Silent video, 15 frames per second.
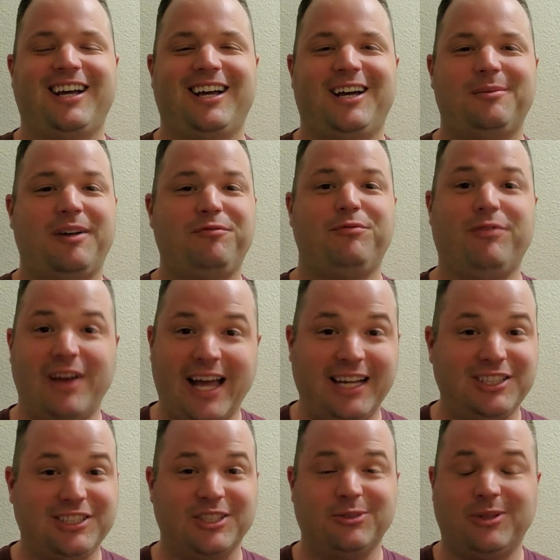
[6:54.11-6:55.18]
I've
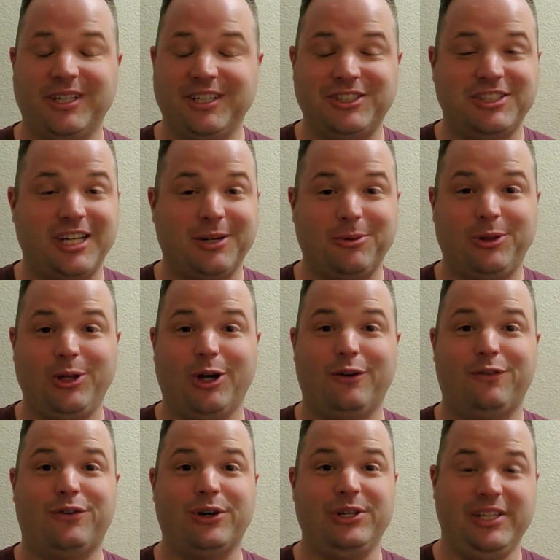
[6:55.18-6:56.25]
actually wanted to share with y'all
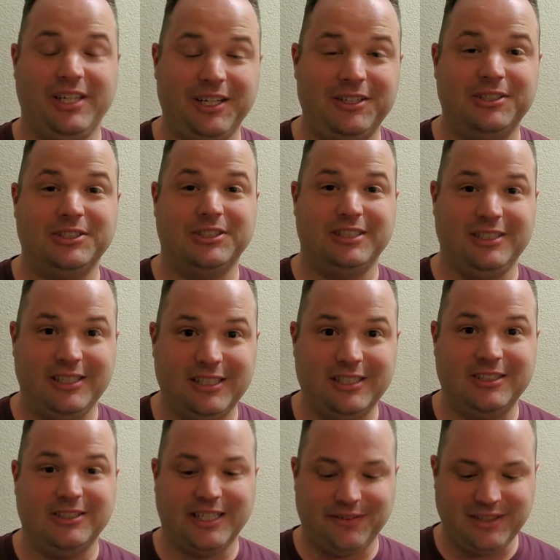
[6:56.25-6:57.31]
for years and
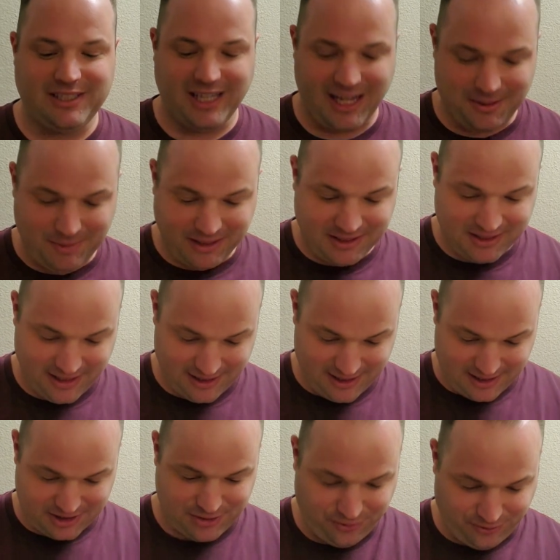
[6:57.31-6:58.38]
years. Every time I see
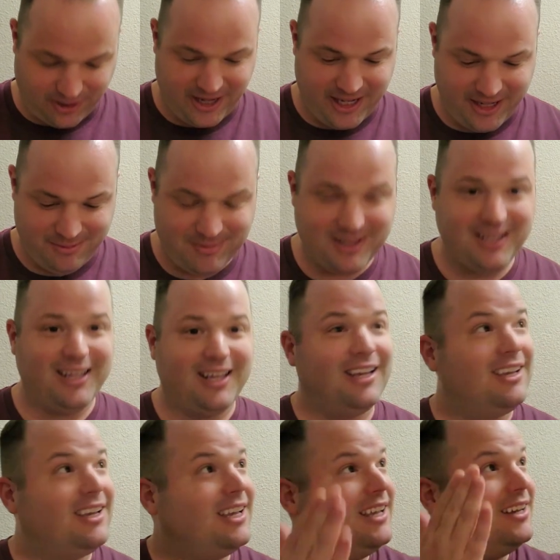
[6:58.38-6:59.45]
this frame
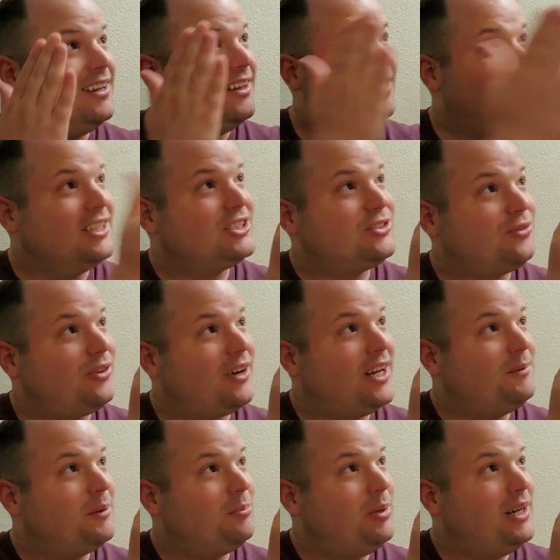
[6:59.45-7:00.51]
and this
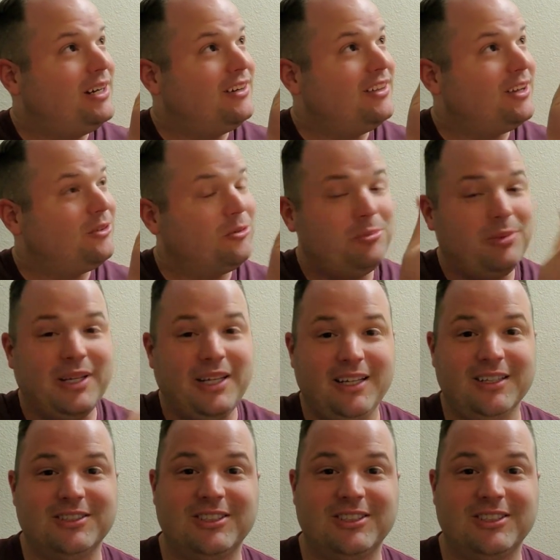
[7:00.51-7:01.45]
frame up here that will be a